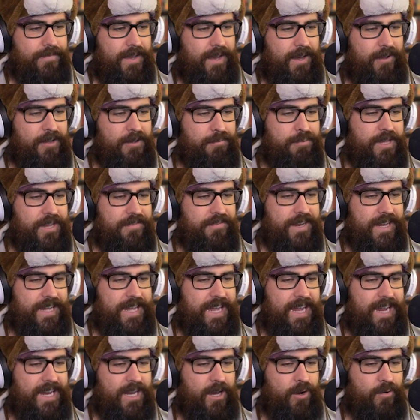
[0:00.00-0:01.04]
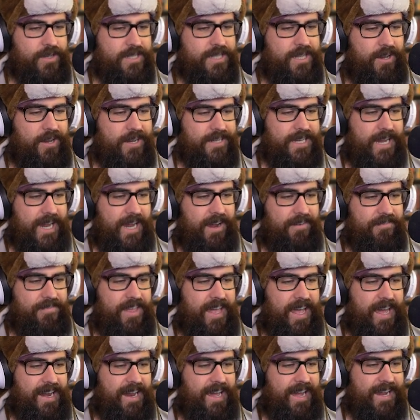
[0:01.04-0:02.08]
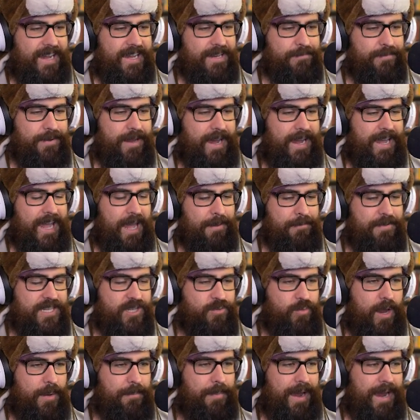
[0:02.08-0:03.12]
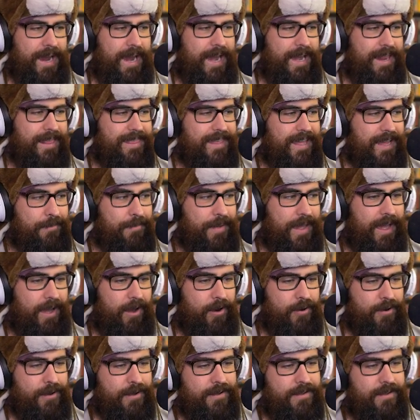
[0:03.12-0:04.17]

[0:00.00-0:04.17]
I only believe in Aikido. As long as I have that, I can be I can't be swayed by anything, Meow.